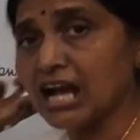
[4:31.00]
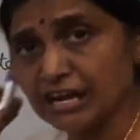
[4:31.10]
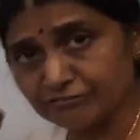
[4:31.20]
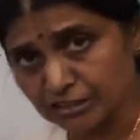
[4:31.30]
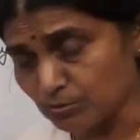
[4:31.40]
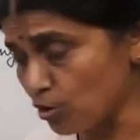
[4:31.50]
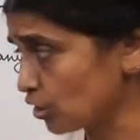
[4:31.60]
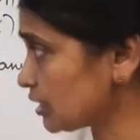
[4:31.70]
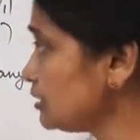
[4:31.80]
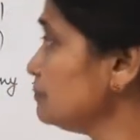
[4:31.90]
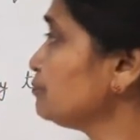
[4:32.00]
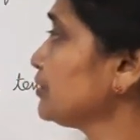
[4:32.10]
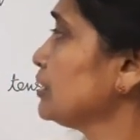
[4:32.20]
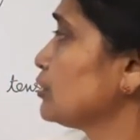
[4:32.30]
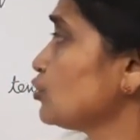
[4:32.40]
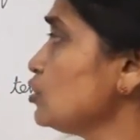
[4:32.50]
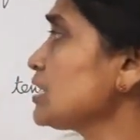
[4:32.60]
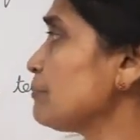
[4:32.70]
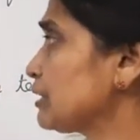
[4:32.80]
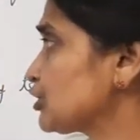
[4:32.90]
after the modal. Rule
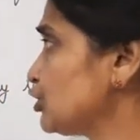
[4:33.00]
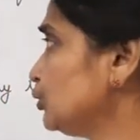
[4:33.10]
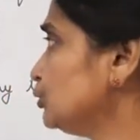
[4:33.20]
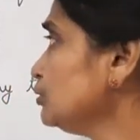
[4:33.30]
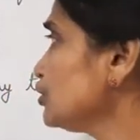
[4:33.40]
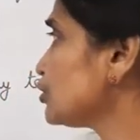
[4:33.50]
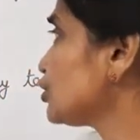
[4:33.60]
number 2,